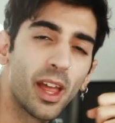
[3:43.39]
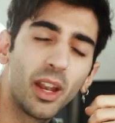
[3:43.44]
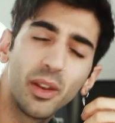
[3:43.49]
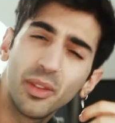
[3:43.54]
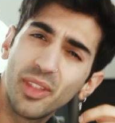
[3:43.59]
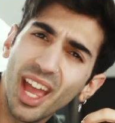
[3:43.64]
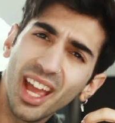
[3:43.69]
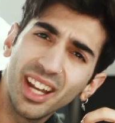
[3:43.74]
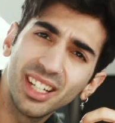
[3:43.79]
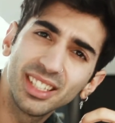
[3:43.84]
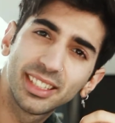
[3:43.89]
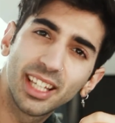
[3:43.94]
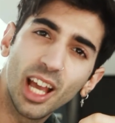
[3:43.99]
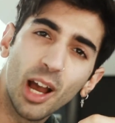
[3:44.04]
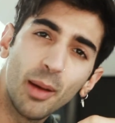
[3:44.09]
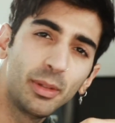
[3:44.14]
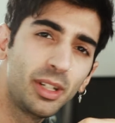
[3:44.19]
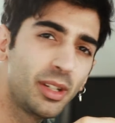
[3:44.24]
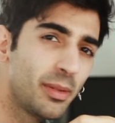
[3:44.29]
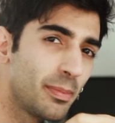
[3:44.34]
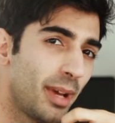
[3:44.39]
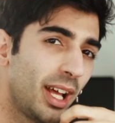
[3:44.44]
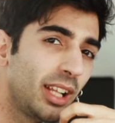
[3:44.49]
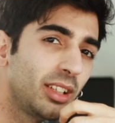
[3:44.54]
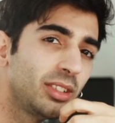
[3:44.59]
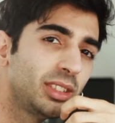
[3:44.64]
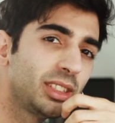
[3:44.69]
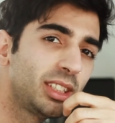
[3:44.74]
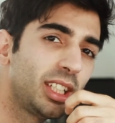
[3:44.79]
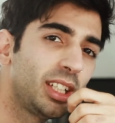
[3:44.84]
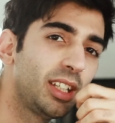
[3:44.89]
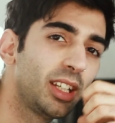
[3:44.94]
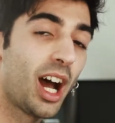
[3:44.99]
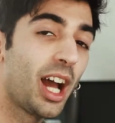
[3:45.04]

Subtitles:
And then is coming the melody.